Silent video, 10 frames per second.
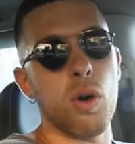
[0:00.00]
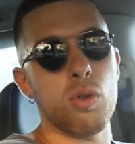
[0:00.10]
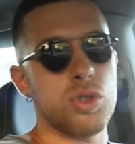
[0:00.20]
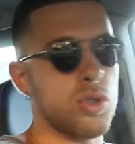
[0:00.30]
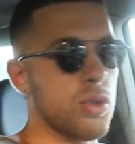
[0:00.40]

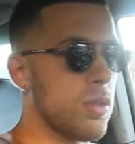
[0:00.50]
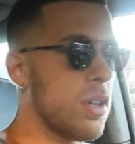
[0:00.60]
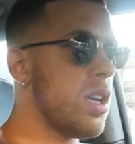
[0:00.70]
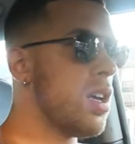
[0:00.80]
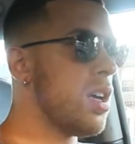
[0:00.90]
those two.
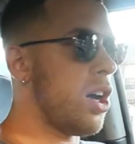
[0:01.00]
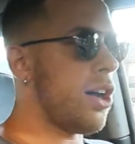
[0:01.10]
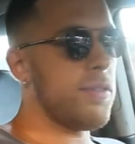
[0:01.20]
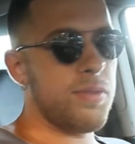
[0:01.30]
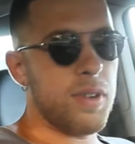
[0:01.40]

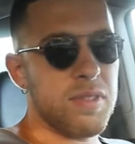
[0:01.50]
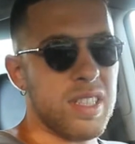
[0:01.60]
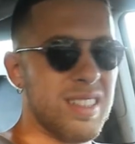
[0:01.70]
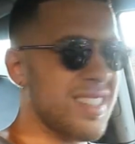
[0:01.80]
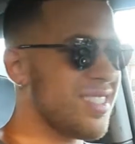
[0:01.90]

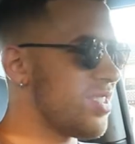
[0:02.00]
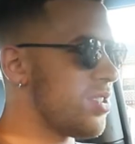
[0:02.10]
R56s